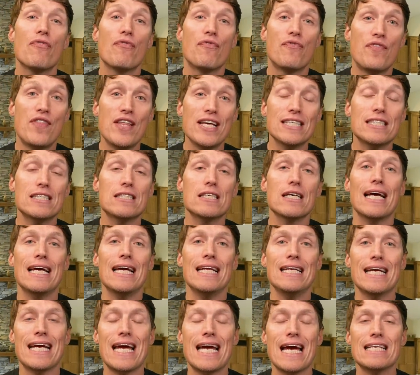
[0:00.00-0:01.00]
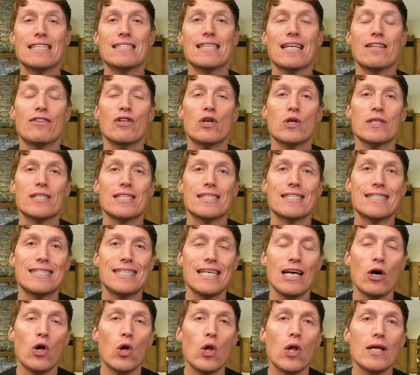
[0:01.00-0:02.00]
this indicates that there's
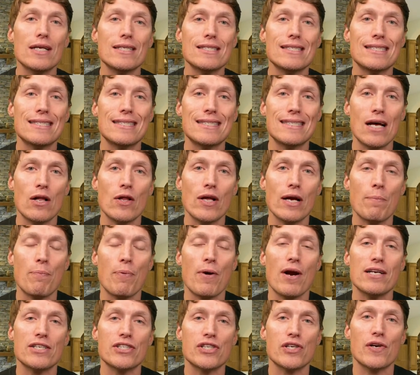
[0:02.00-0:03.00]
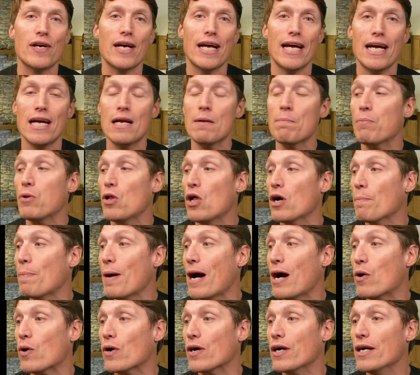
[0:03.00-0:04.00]
still selling pressure in Plug
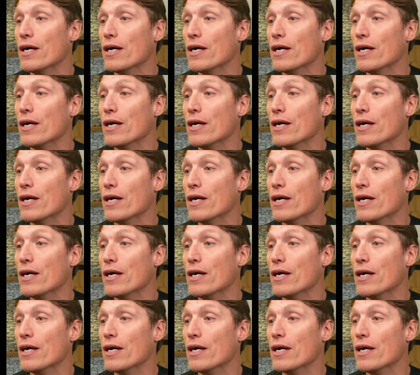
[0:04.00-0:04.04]
Power.